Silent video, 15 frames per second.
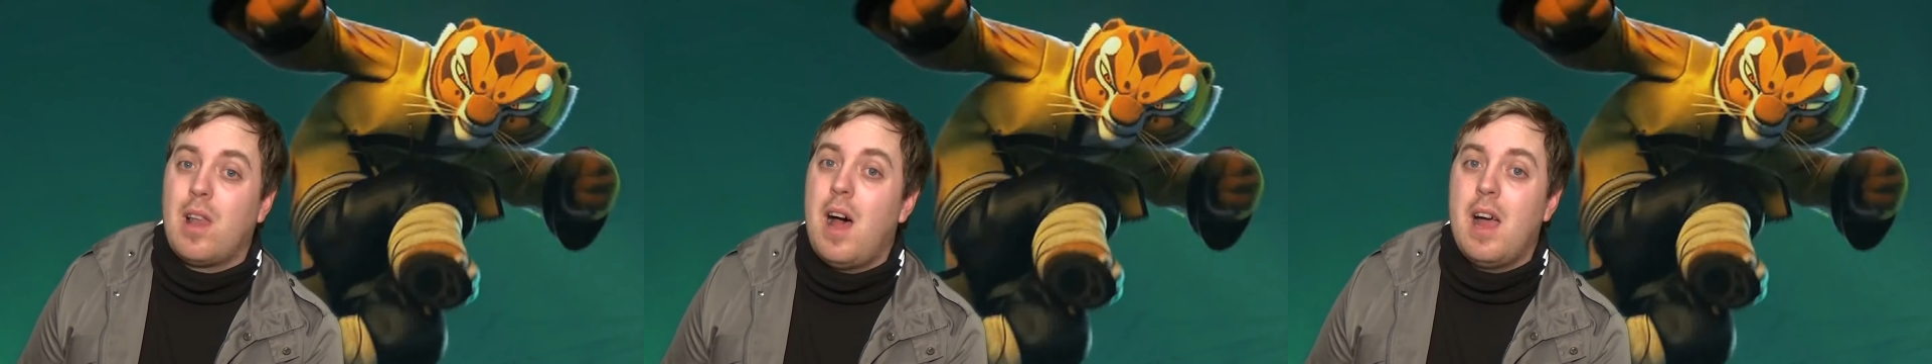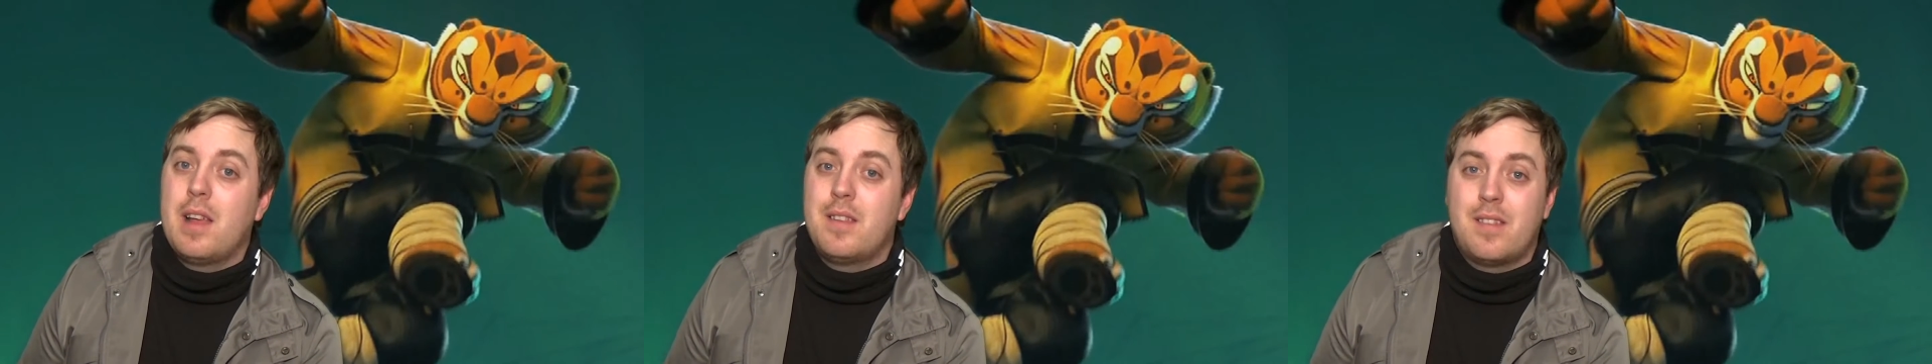
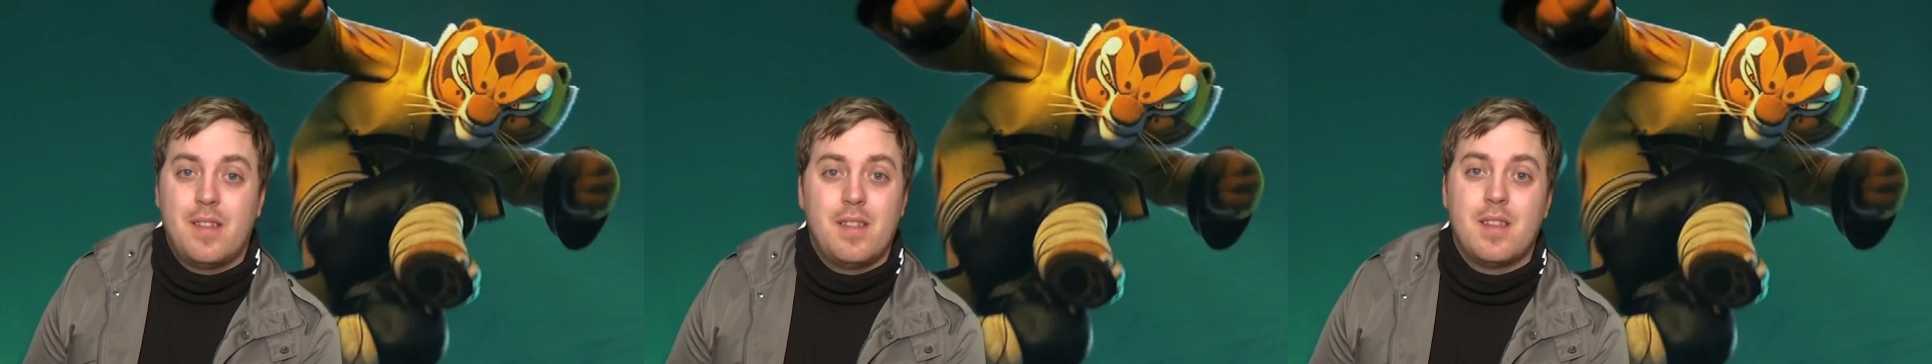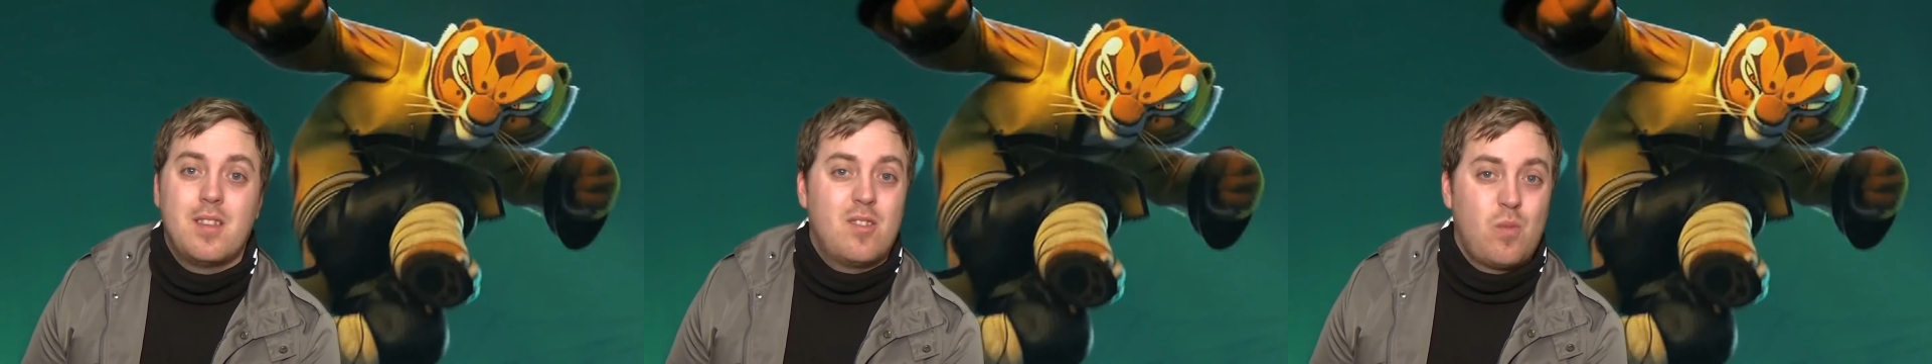lines
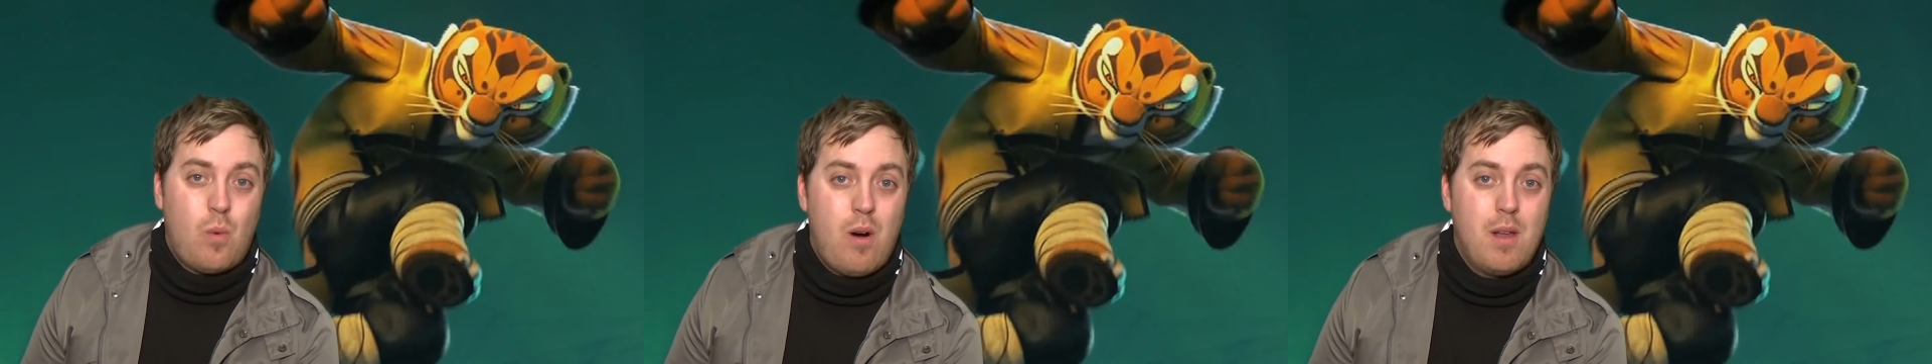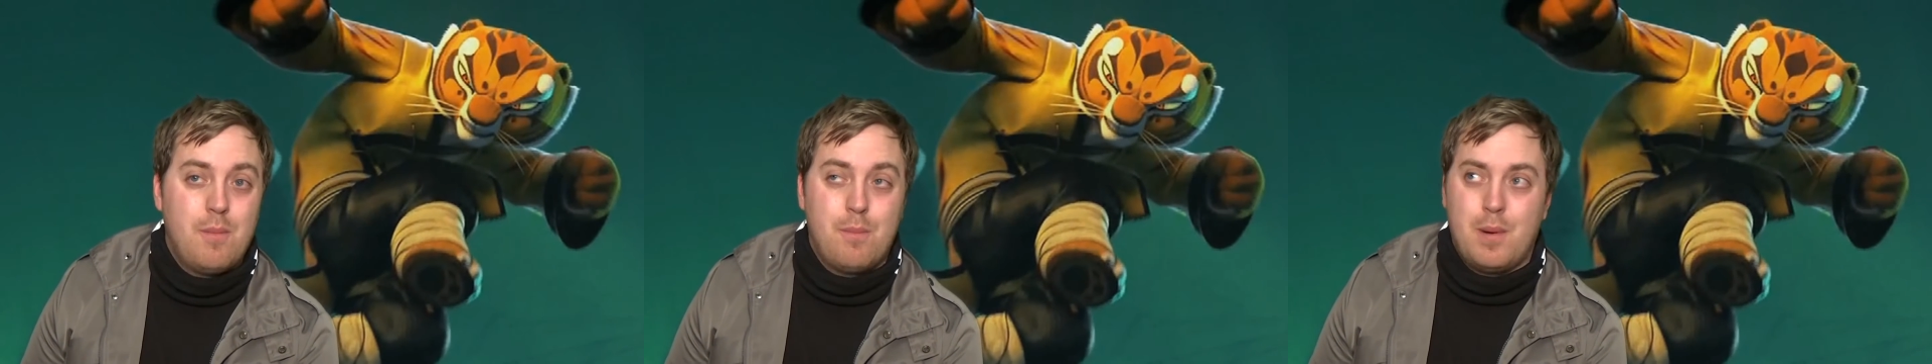in this
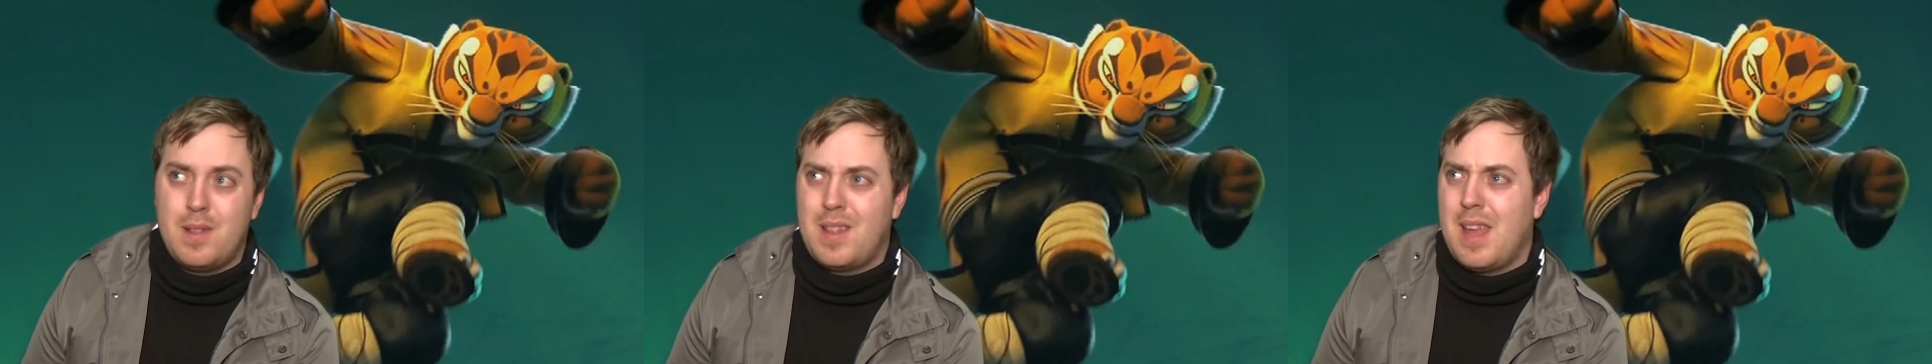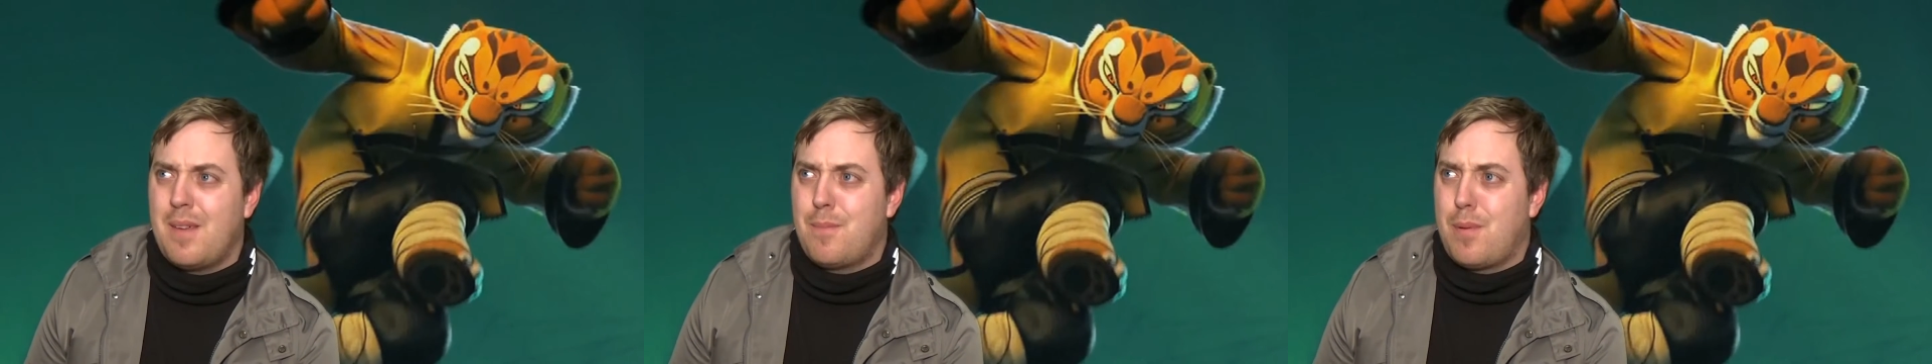one,
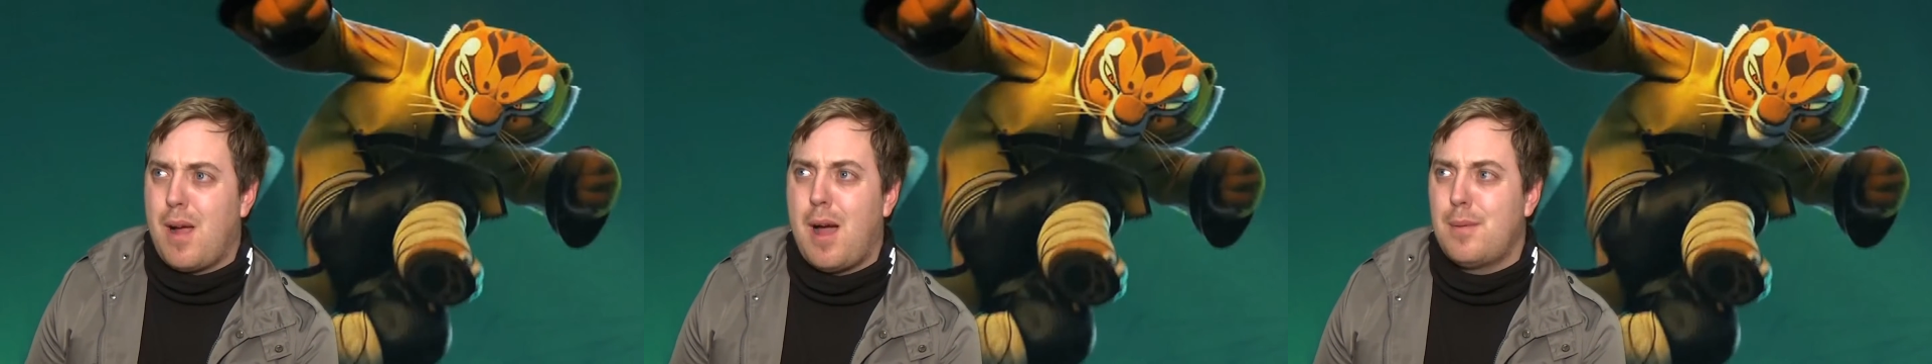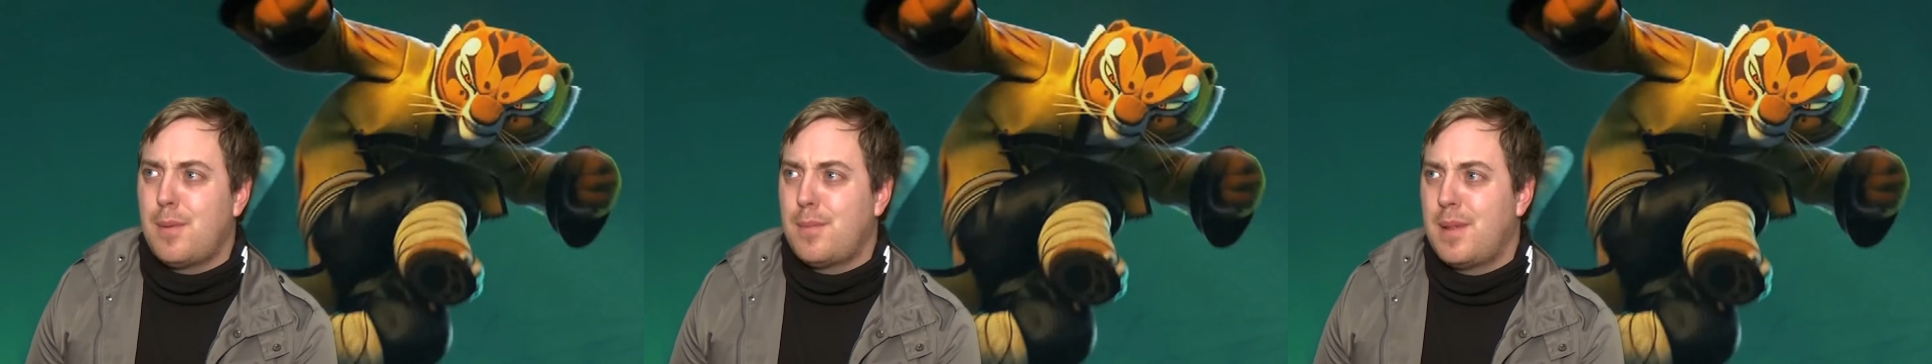but they
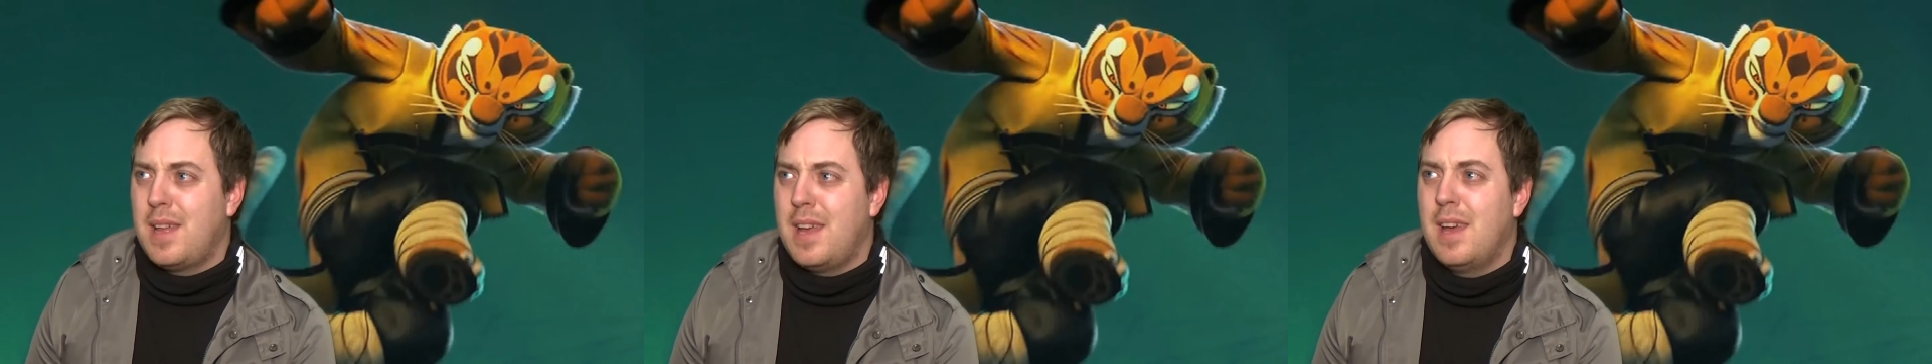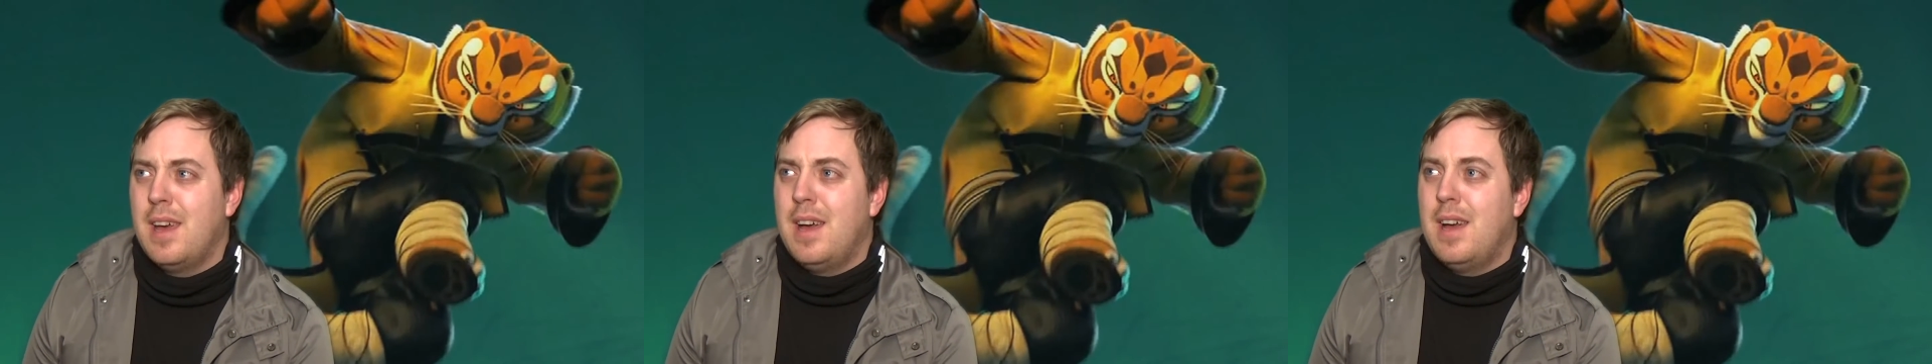
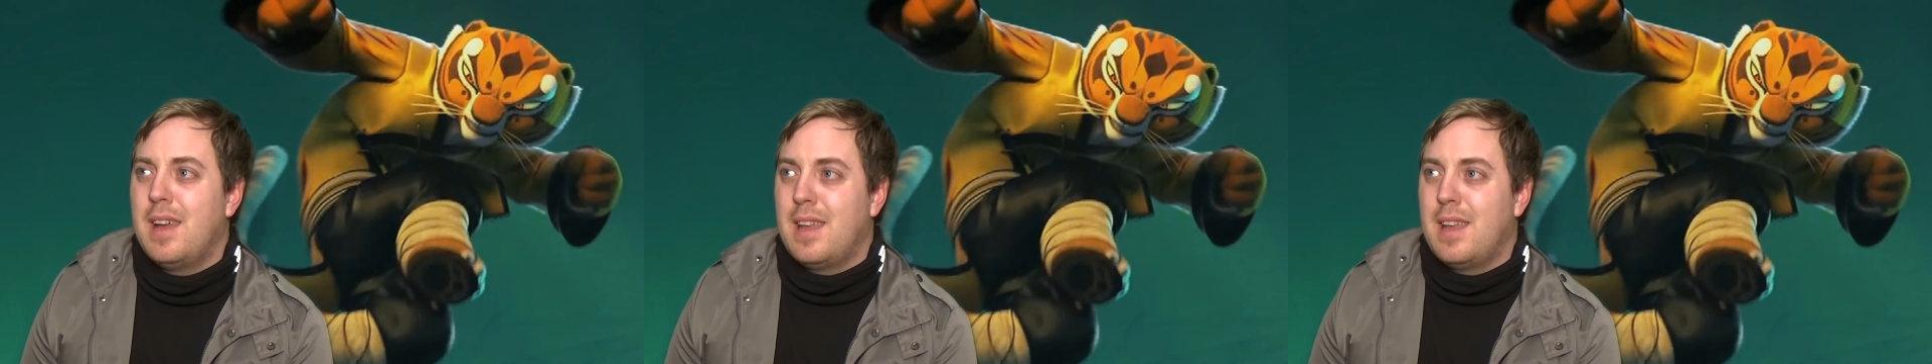probably